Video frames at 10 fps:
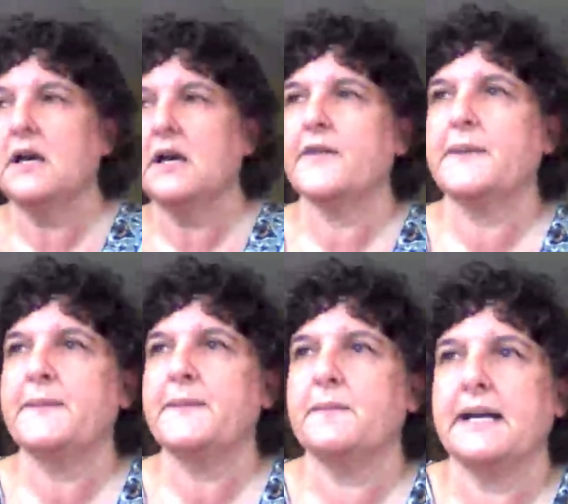Other
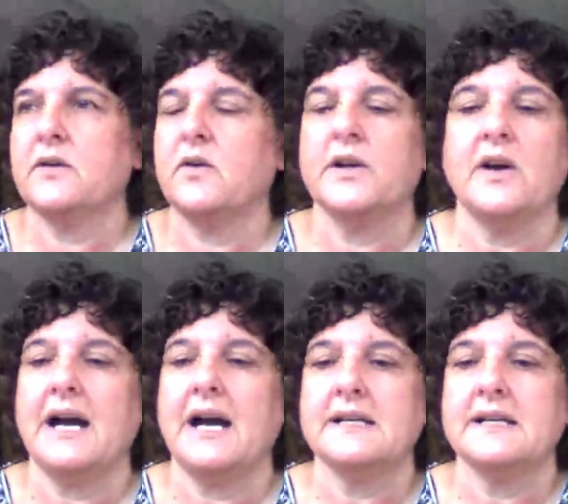people might call your
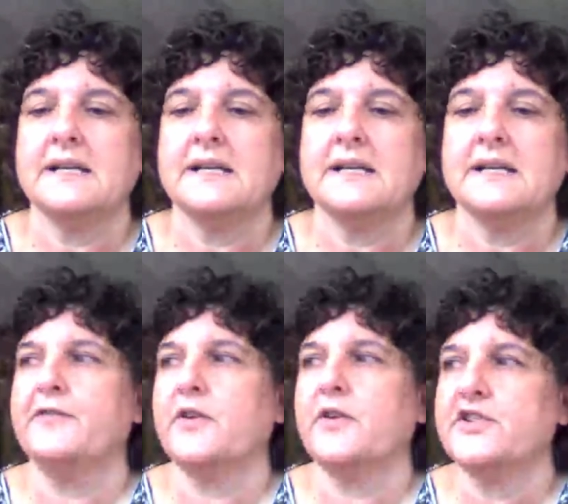higher self,
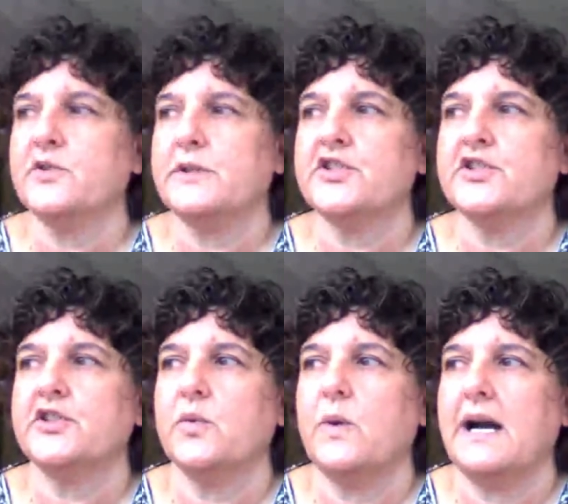your intuition,
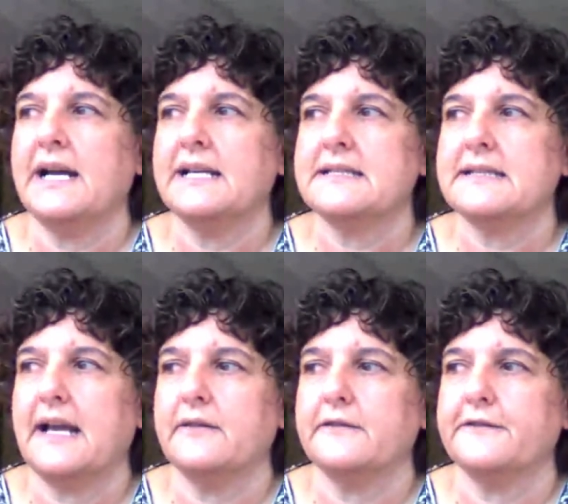your wise
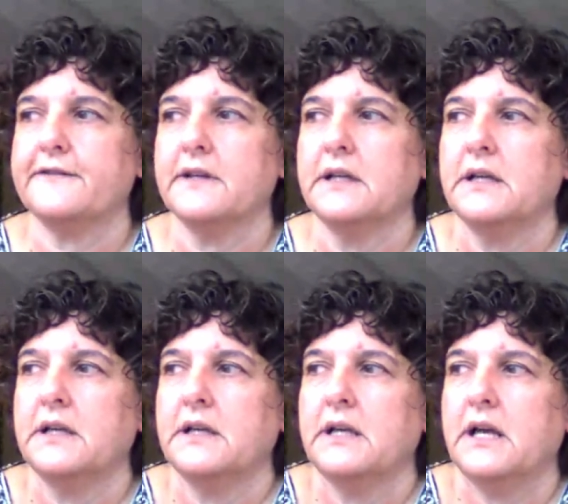self,
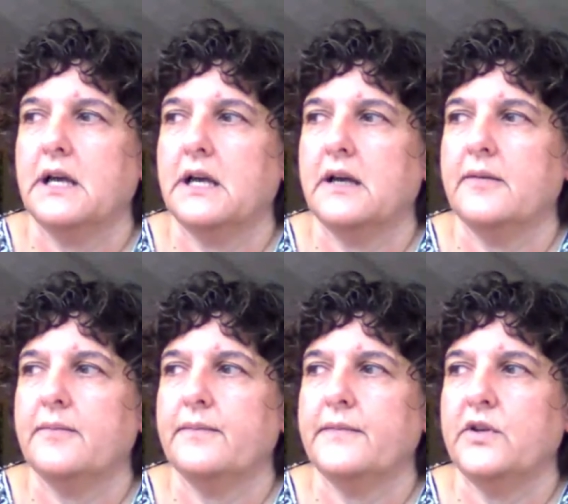
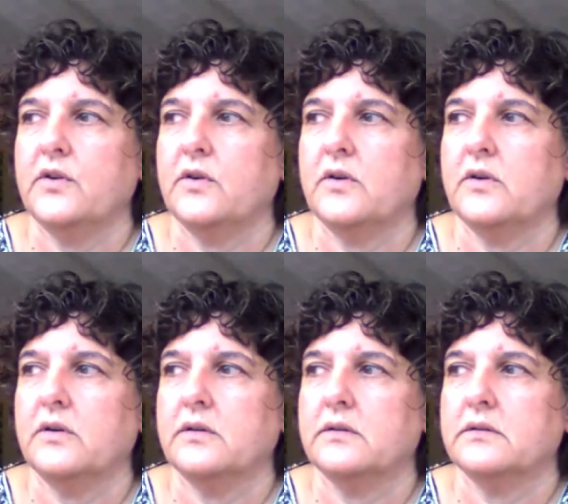um,
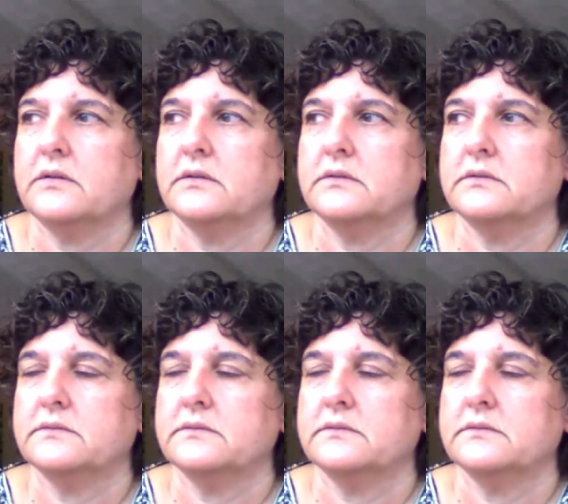your